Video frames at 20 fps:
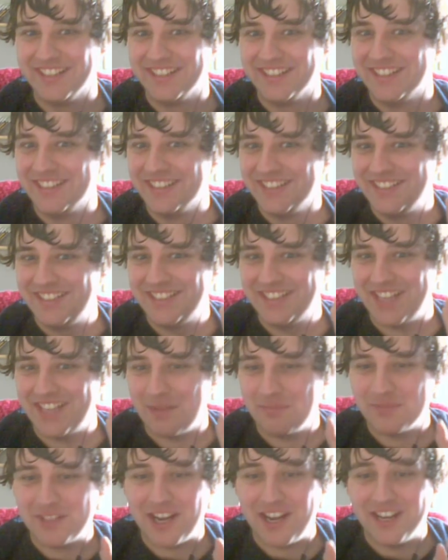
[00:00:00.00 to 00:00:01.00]

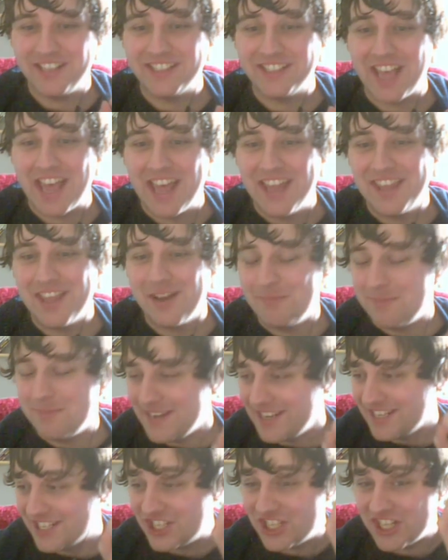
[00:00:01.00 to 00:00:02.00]
sometimes they'll
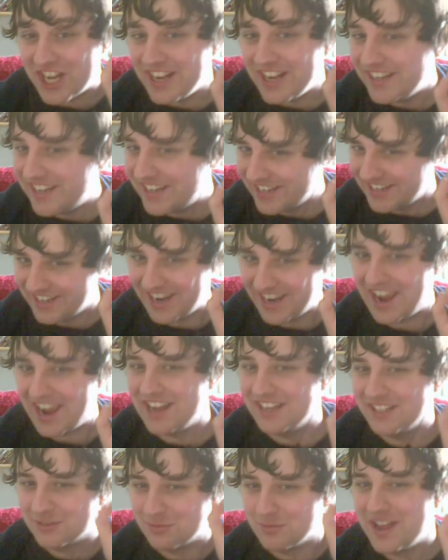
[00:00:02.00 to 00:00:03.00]
be shaking
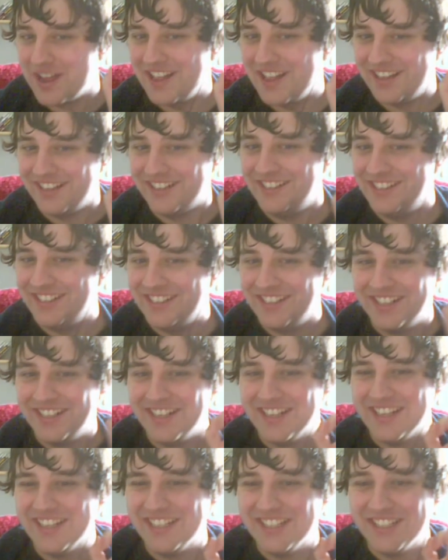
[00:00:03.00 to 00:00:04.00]
as well.
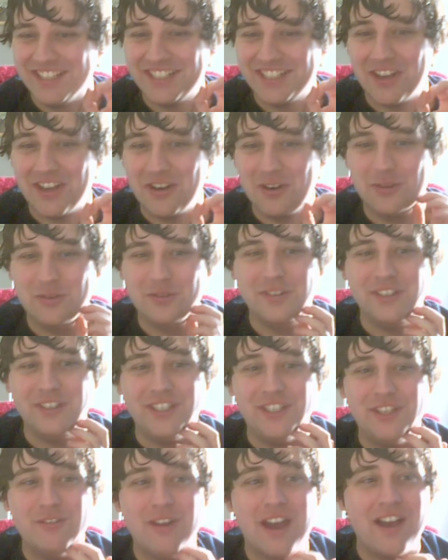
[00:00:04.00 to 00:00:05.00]
So
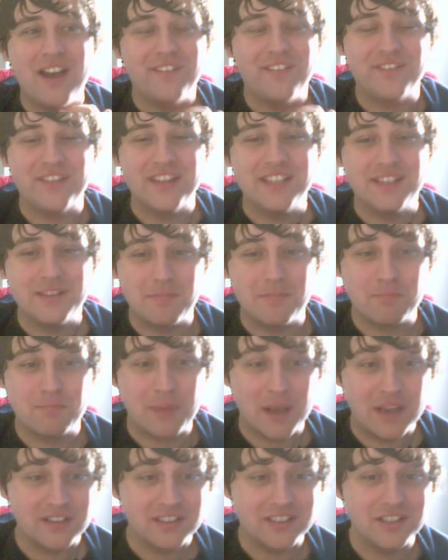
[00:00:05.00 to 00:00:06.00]
you have this
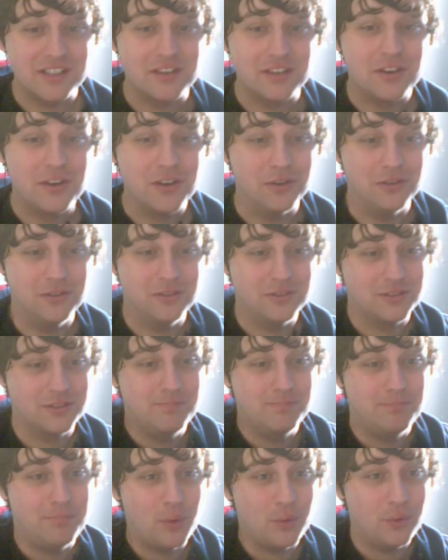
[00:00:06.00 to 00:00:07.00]
person who looks
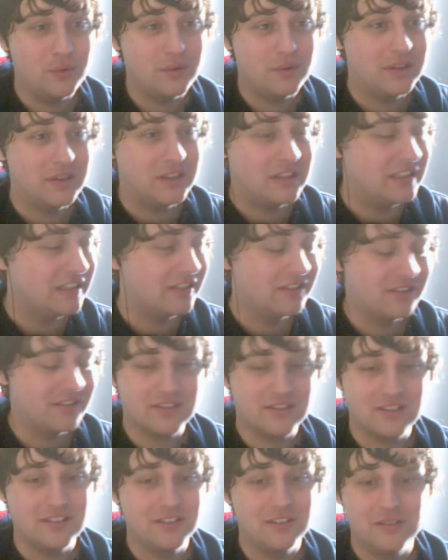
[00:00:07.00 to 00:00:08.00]

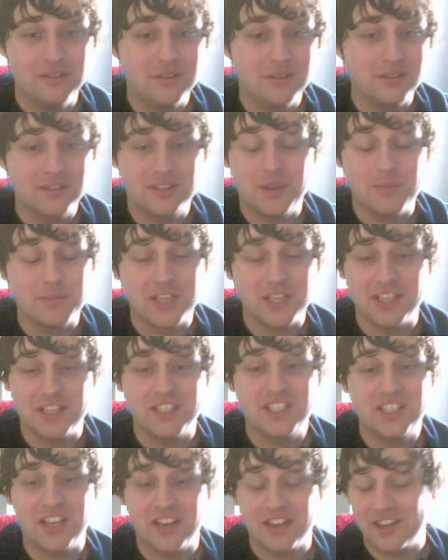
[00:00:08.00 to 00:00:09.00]
who looks sometimes
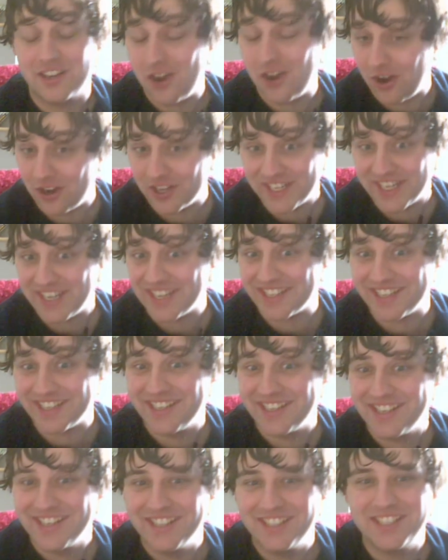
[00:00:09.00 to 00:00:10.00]
psychotic,
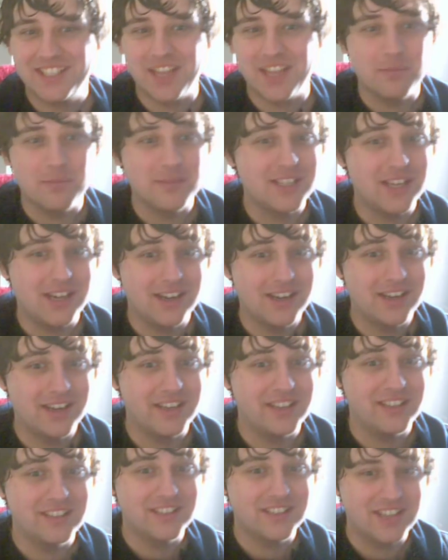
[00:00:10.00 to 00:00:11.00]

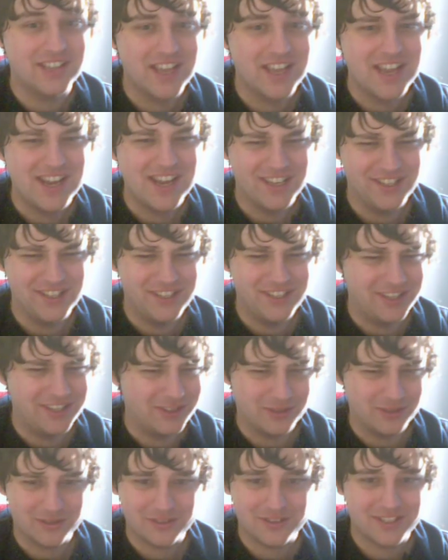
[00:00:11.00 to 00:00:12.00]
sometimes
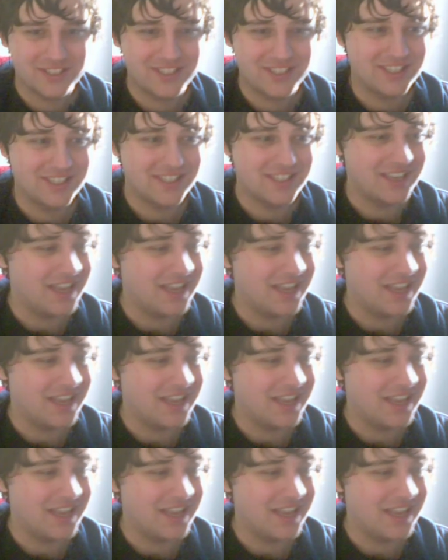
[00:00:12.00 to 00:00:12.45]
looks